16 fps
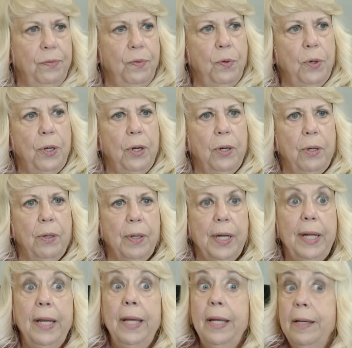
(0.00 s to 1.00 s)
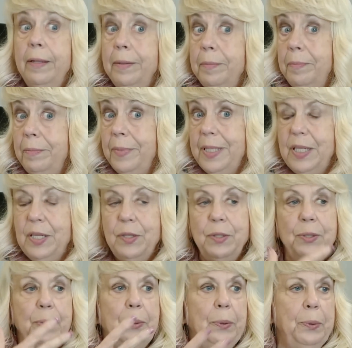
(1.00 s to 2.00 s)
For him
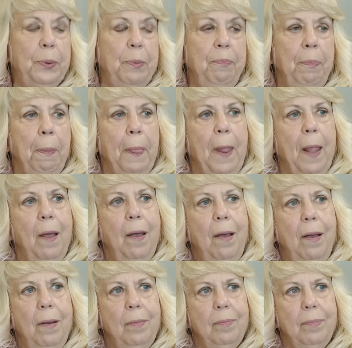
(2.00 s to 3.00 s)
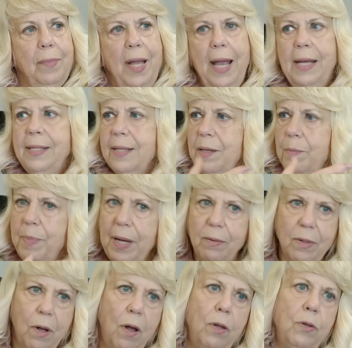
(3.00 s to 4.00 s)
to Um, ask
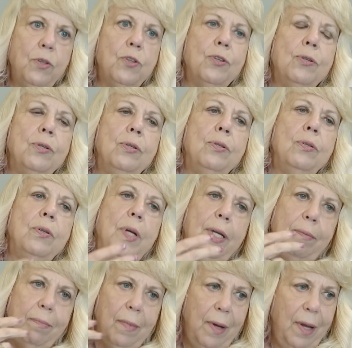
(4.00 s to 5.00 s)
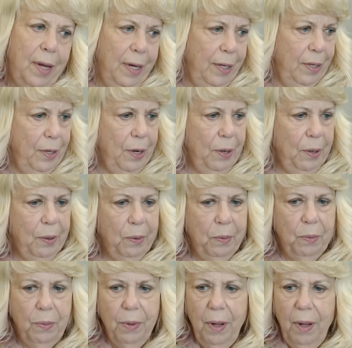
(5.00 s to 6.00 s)
about culture and, you
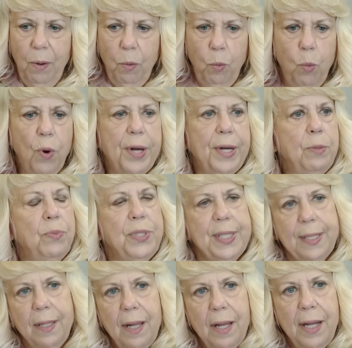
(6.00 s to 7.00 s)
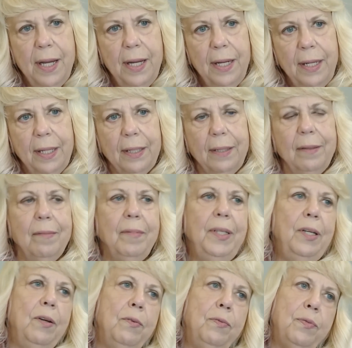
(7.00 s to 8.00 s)
know, what it was like, and,
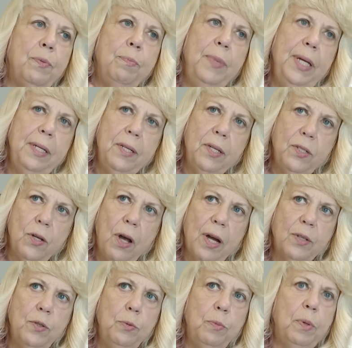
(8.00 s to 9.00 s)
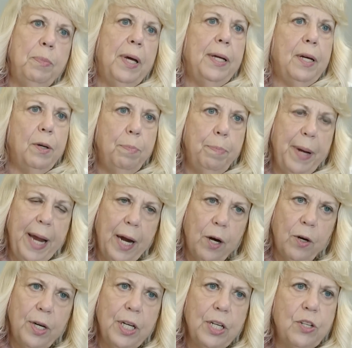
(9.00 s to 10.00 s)
you know, for me to talk to him about our
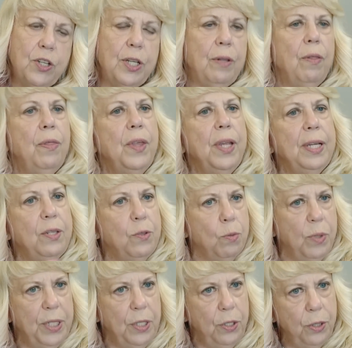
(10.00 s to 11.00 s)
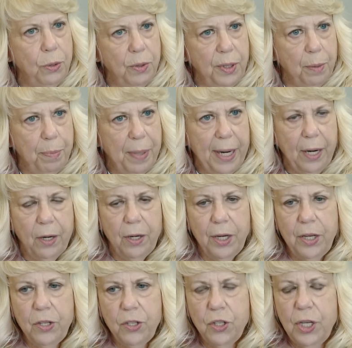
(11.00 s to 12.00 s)
parish and things we do in the
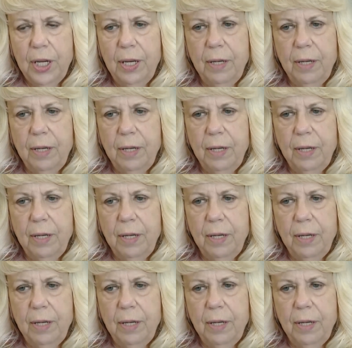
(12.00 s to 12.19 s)
parish.